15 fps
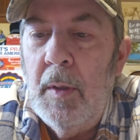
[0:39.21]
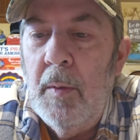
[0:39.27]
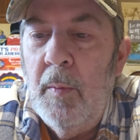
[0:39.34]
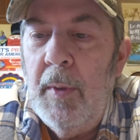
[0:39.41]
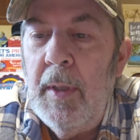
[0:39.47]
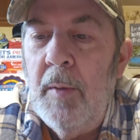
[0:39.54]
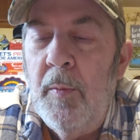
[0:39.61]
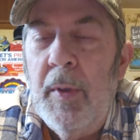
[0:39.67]

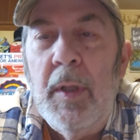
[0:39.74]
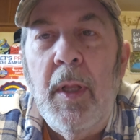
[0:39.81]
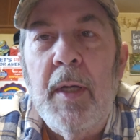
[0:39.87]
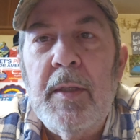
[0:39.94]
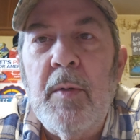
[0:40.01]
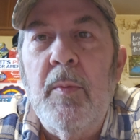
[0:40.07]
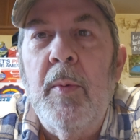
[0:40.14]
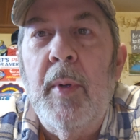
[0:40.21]
we didn't
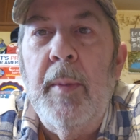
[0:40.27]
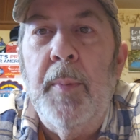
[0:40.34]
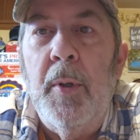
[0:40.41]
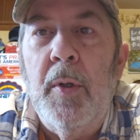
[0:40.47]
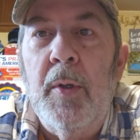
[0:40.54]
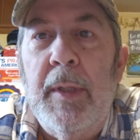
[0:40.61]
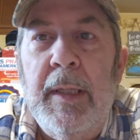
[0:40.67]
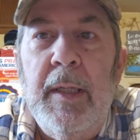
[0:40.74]
realize it when we
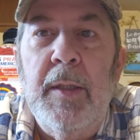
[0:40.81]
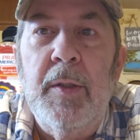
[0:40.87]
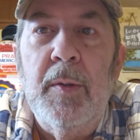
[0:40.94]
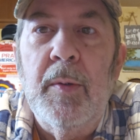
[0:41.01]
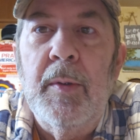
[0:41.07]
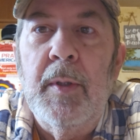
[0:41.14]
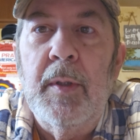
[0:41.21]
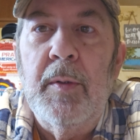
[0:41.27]
pulled in
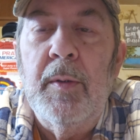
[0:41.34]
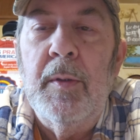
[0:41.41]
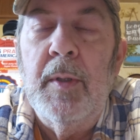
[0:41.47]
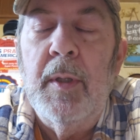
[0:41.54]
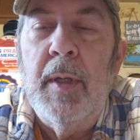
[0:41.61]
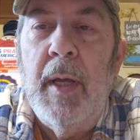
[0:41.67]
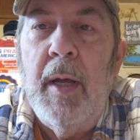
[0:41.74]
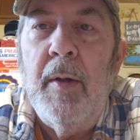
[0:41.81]
doing the,
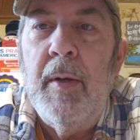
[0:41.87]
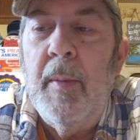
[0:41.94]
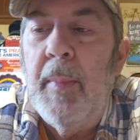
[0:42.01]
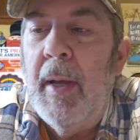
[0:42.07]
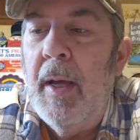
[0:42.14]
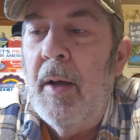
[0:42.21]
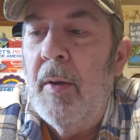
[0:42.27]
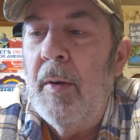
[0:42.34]
the out and
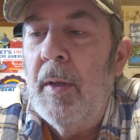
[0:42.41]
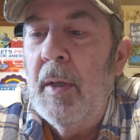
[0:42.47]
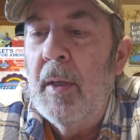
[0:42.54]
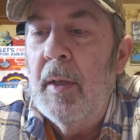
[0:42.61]
about,